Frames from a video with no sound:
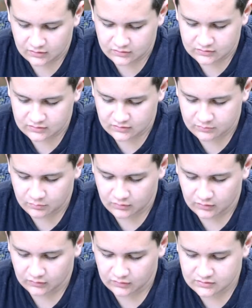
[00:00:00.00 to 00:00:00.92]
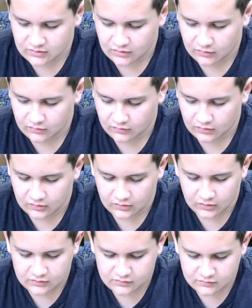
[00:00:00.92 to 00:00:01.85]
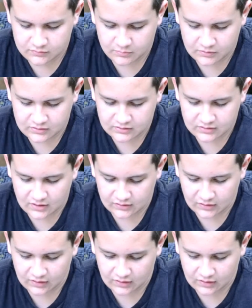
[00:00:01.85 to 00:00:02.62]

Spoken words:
since being listed under the Endangered Species Act,